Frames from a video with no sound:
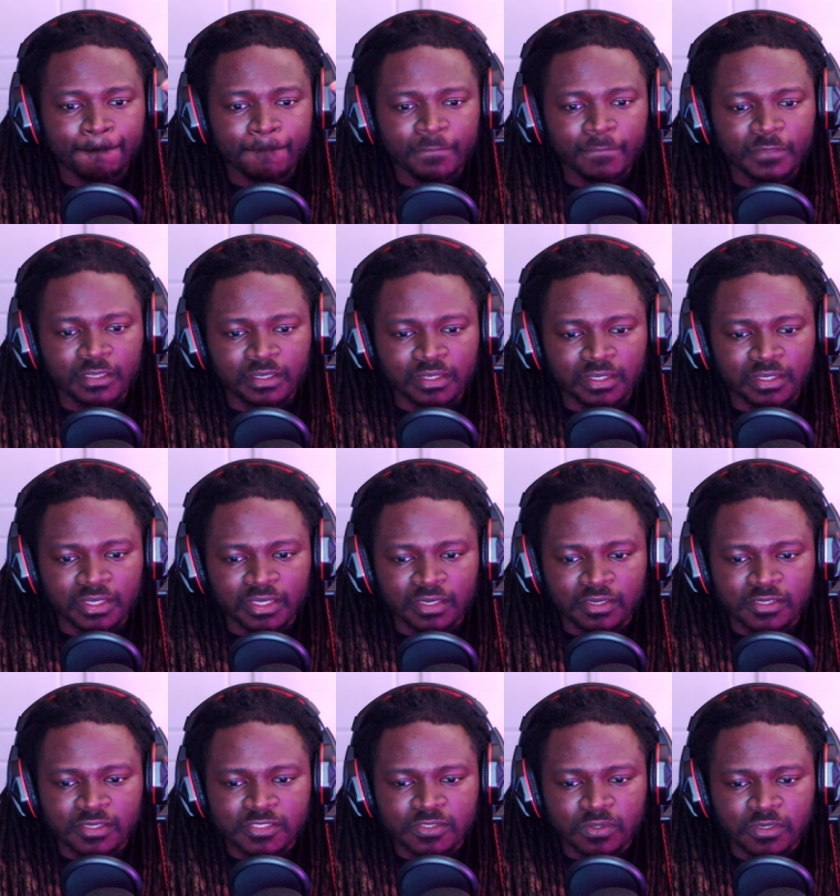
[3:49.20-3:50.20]
Uh, it
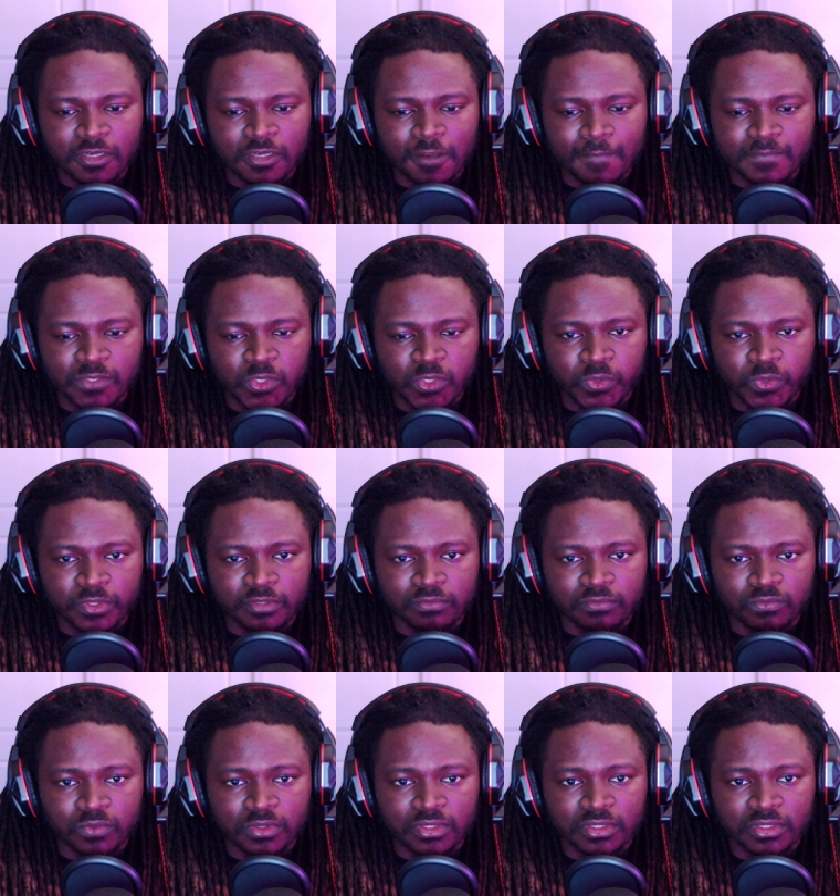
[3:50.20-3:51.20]
also comes equipped
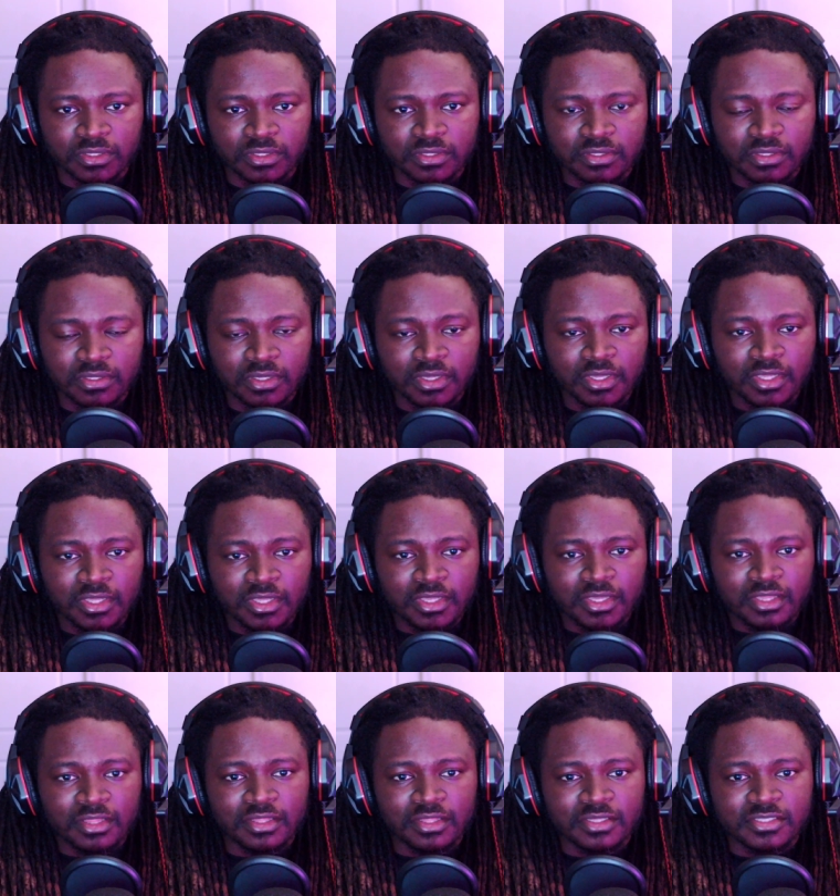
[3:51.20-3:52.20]
with
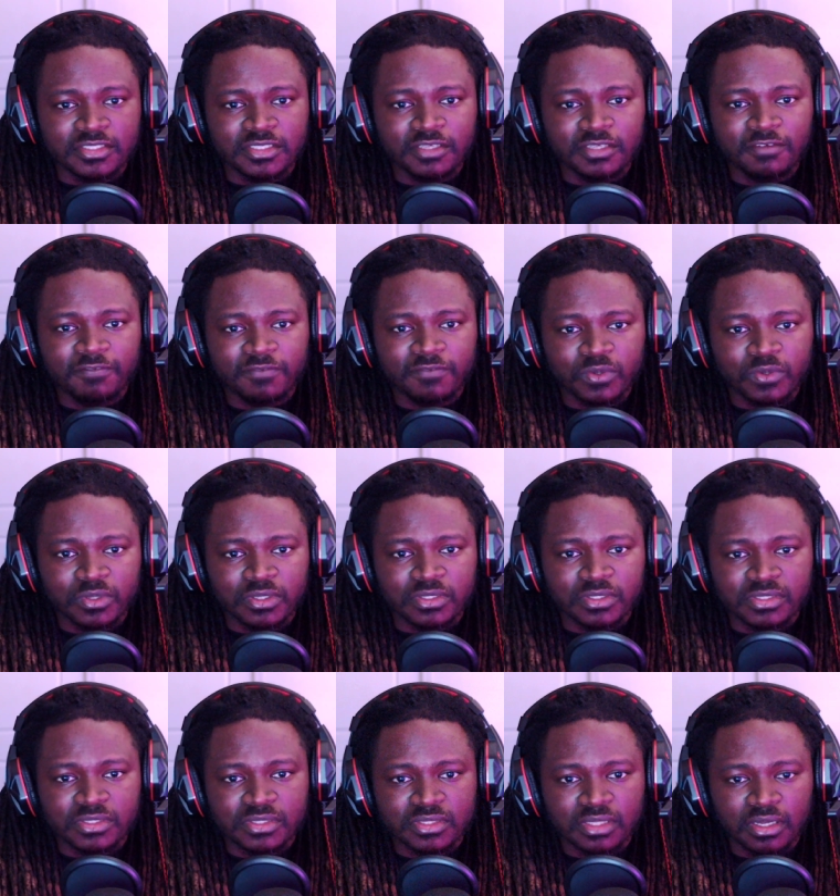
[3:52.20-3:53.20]
the
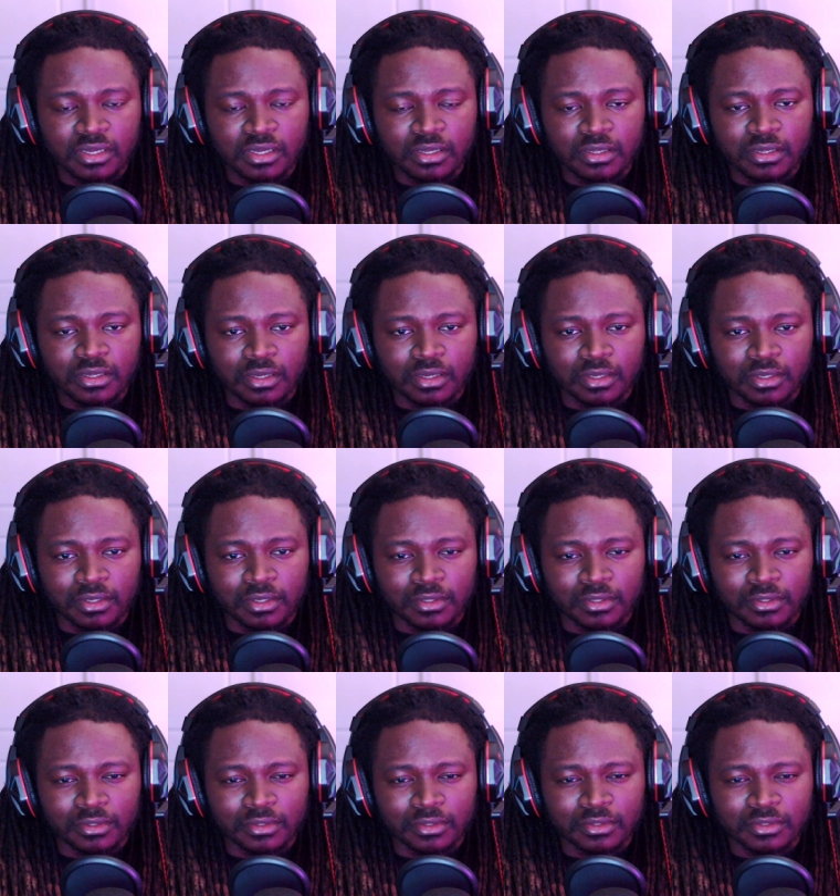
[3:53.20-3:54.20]
GeForce
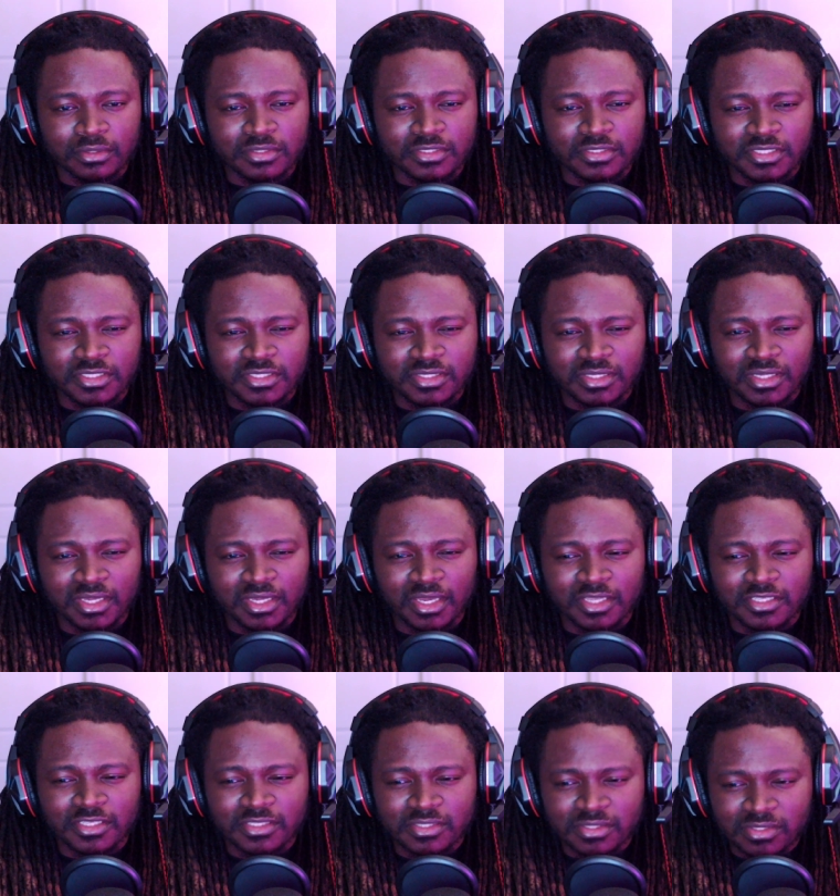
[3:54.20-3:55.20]
uh, GTX
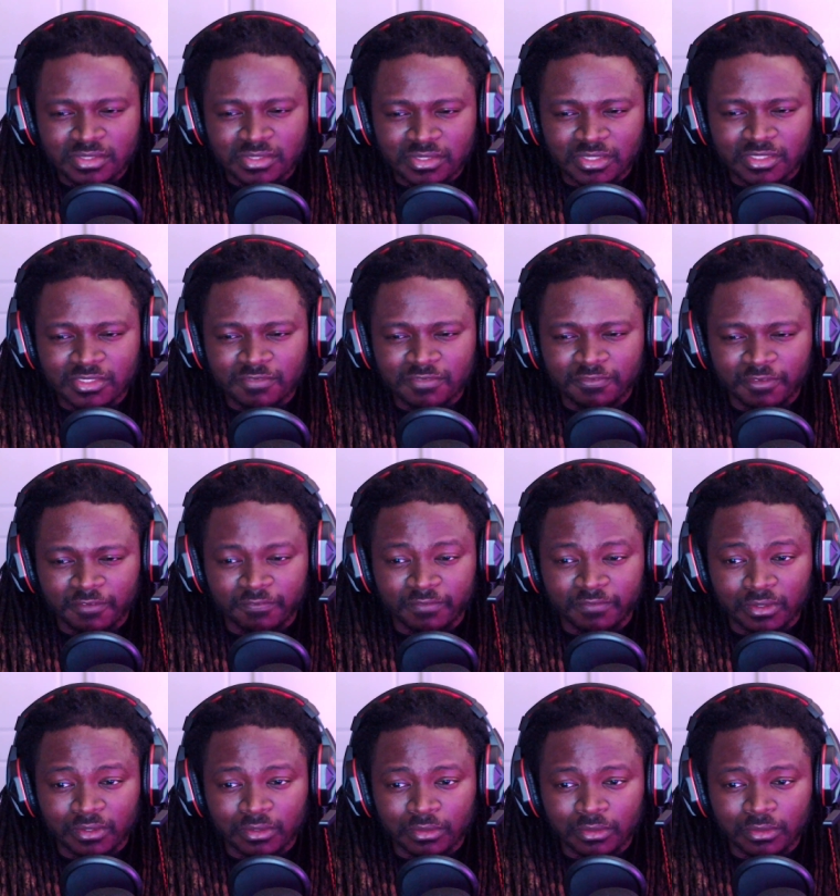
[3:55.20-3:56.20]

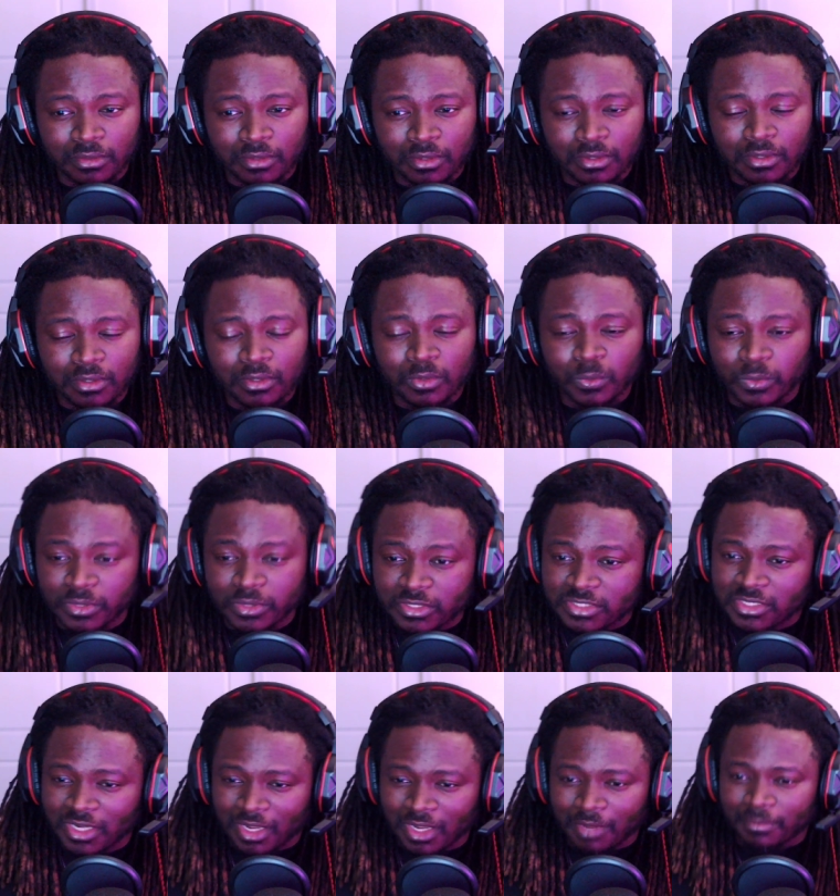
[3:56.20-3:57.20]
650, which
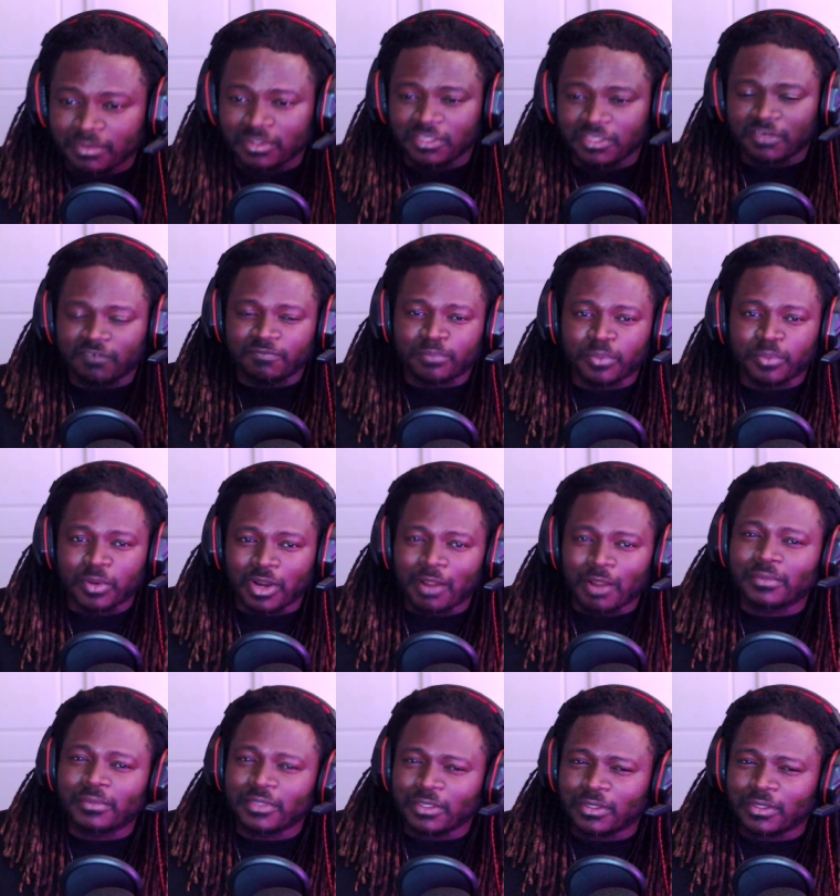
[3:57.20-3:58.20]
I believe
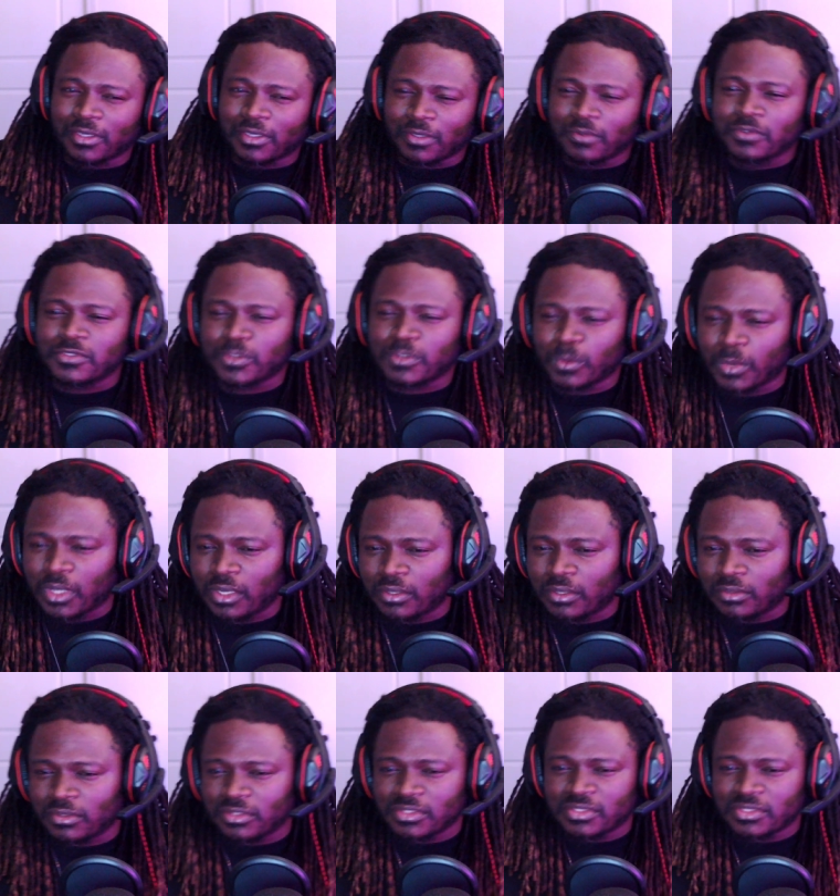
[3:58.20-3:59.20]
probably are close
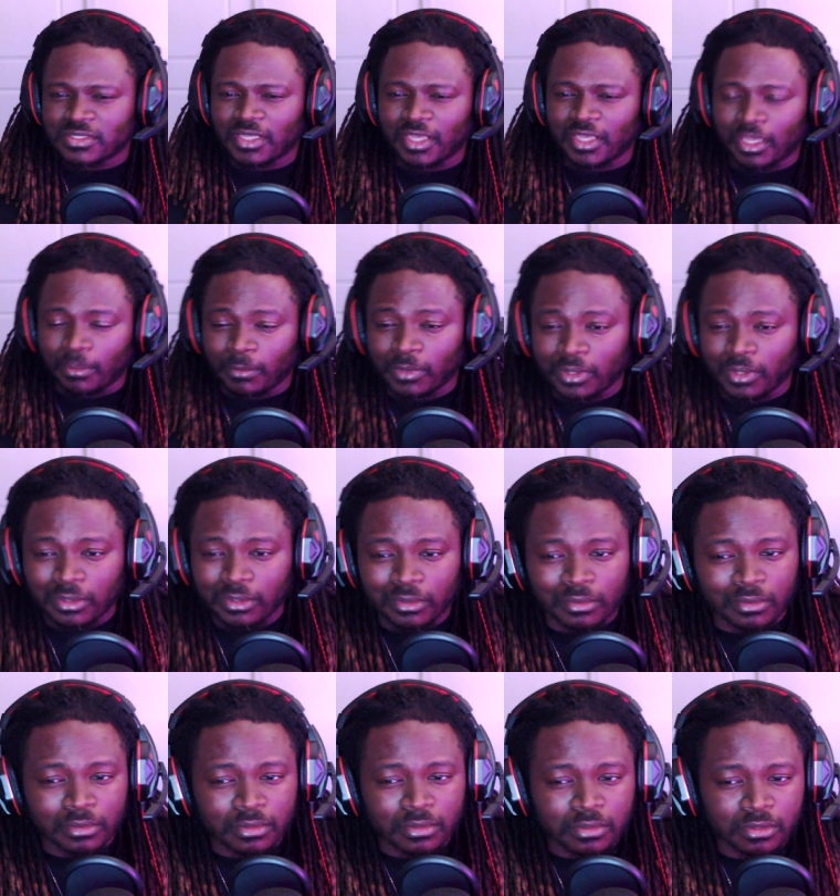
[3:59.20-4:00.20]
around the same
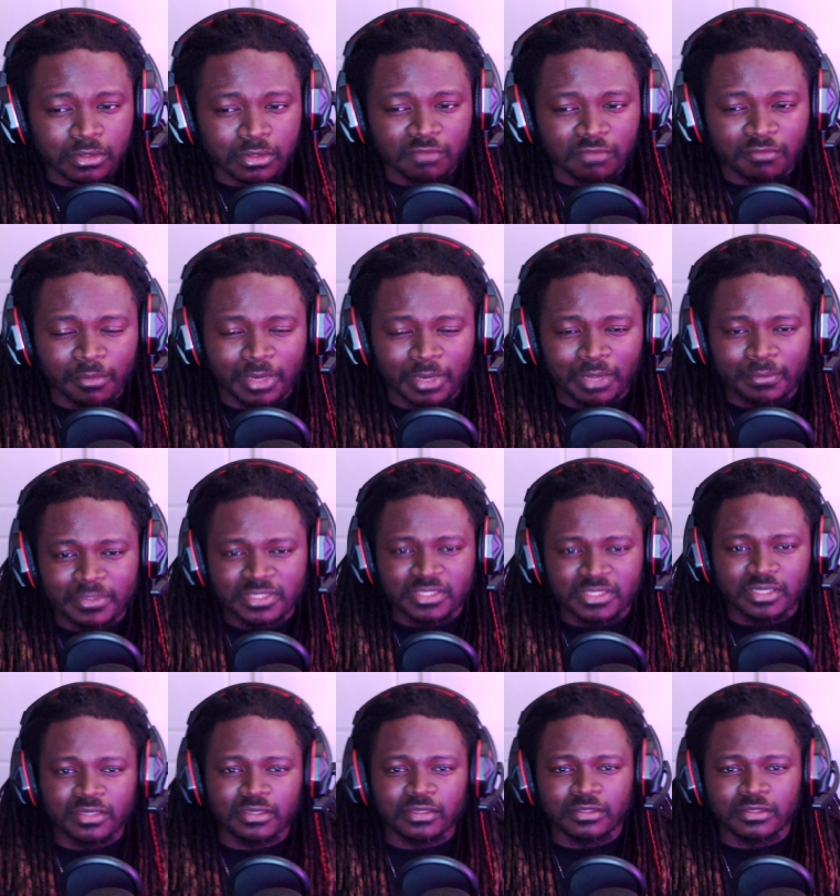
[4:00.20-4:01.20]
year, if I'm not
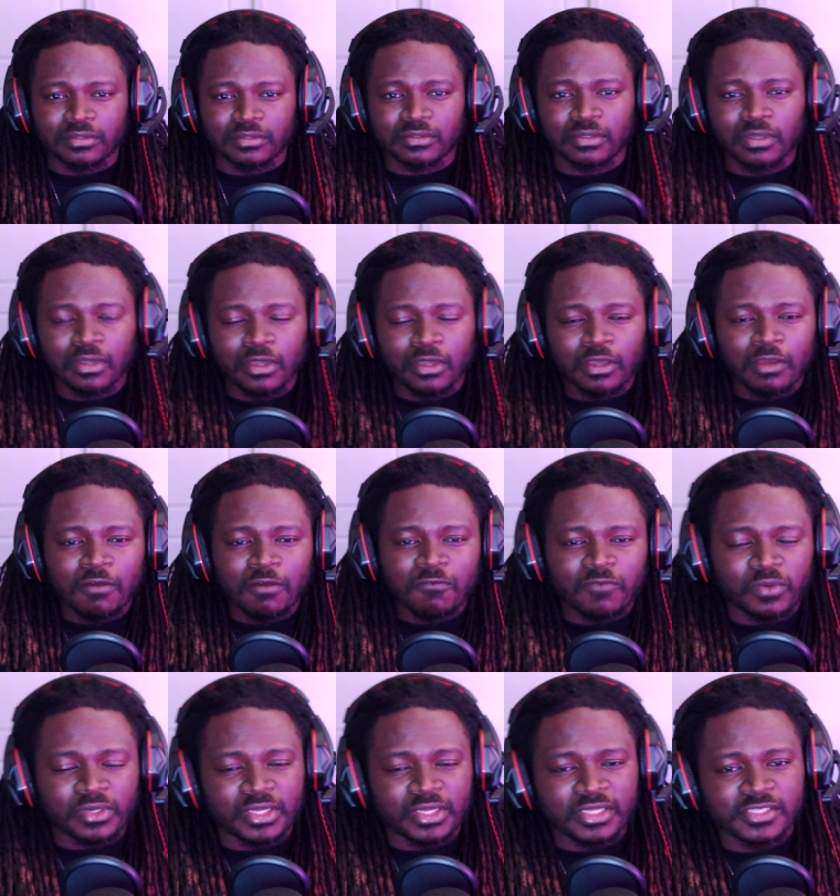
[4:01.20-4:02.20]
mistaken,
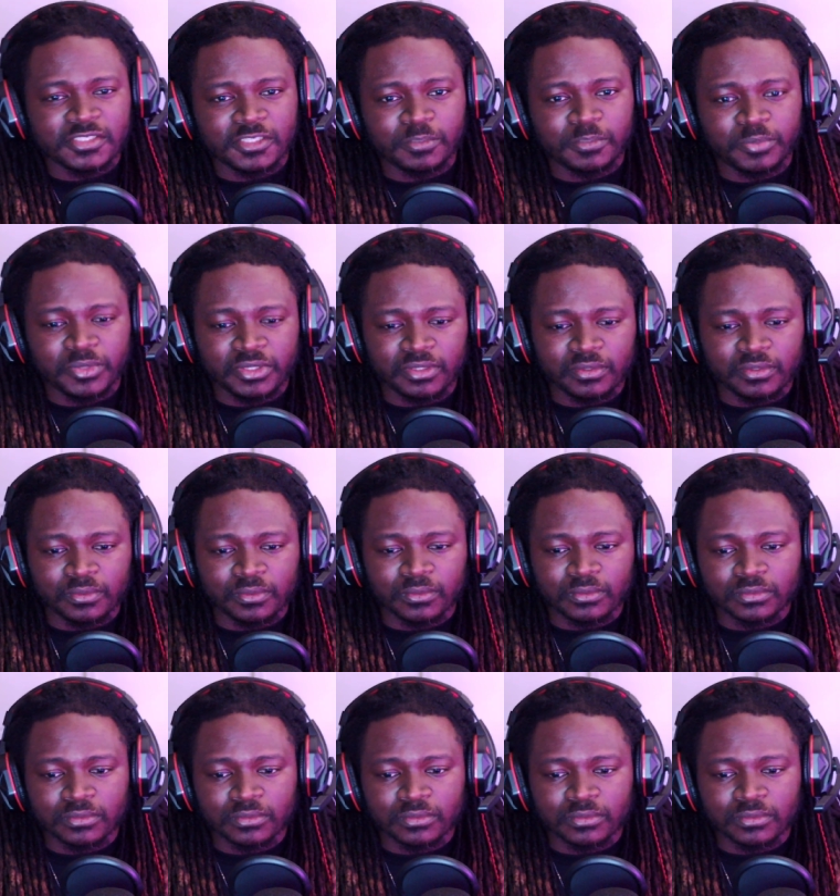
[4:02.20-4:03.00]
for that GPU.